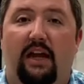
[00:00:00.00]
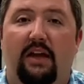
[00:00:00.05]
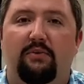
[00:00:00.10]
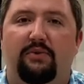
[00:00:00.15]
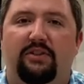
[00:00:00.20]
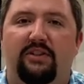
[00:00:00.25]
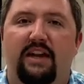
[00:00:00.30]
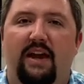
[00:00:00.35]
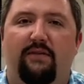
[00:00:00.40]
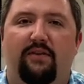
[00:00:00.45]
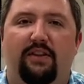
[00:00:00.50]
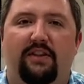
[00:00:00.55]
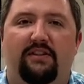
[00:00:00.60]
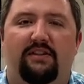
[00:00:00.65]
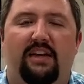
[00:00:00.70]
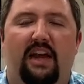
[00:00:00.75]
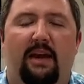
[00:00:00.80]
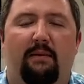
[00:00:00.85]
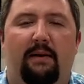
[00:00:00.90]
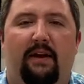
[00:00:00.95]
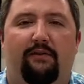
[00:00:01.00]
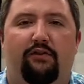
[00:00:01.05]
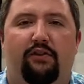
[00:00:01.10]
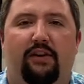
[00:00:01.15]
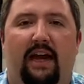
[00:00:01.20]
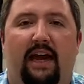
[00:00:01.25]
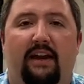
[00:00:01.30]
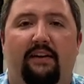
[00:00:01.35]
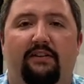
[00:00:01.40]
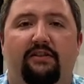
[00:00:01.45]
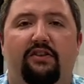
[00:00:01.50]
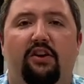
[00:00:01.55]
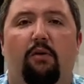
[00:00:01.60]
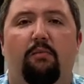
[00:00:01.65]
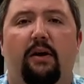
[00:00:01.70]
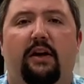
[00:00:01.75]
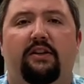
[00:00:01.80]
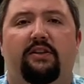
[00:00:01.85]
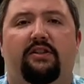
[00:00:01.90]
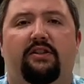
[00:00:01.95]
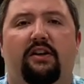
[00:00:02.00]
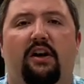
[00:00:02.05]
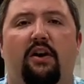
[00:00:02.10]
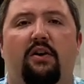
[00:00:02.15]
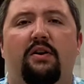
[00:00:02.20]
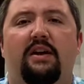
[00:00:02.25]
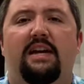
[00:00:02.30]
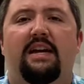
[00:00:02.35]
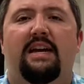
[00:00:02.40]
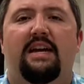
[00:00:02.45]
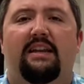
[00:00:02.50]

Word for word: He was never the same after that, and so much so